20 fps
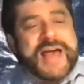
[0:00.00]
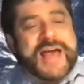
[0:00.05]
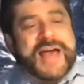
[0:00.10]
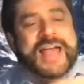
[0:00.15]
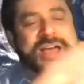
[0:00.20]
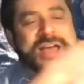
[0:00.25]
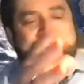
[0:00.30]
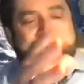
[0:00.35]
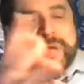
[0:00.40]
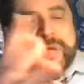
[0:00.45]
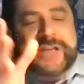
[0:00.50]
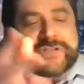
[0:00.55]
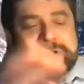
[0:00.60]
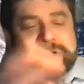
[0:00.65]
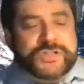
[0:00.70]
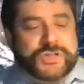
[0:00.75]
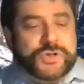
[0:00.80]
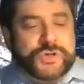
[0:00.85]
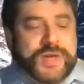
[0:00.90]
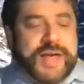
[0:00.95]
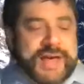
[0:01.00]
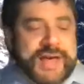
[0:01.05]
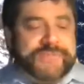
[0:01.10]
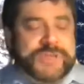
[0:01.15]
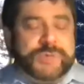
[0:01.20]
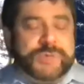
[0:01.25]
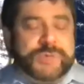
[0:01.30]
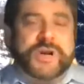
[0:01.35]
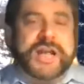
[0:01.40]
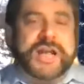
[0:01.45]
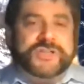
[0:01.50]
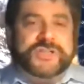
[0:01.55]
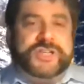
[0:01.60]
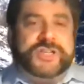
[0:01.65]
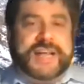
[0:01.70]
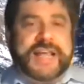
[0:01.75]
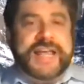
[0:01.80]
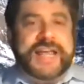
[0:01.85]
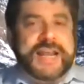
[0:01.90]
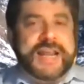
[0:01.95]
I have patients who have
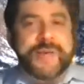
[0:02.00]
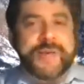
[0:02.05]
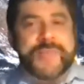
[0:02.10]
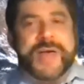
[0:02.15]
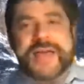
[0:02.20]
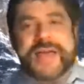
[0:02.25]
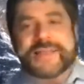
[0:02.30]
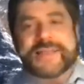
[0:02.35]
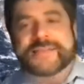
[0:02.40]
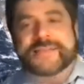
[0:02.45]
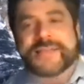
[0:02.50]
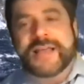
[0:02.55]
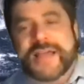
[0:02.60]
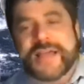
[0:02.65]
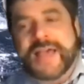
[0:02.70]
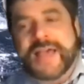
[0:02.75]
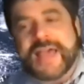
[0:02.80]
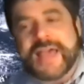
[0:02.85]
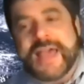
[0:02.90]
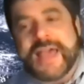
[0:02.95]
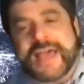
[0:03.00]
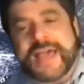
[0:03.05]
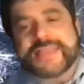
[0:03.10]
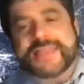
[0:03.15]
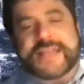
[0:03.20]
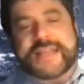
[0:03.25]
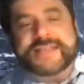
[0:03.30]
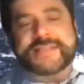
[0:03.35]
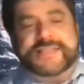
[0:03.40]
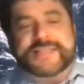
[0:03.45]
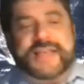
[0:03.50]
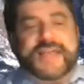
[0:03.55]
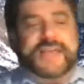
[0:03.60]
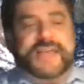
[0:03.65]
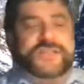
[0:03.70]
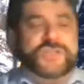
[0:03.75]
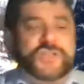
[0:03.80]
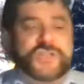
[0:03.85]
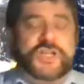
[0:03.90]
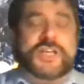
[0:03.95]
depression and MS, and they
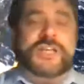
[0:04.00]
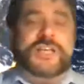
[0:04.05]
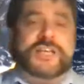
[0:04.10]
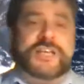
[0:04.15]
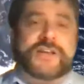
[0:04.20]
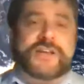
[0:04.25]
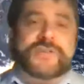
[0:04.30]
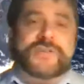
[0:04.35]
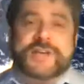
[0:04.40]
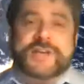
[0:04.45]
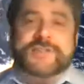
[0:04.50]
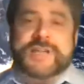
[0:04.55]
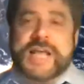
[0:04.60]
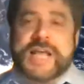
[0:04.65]
say, gee, you know, Dr.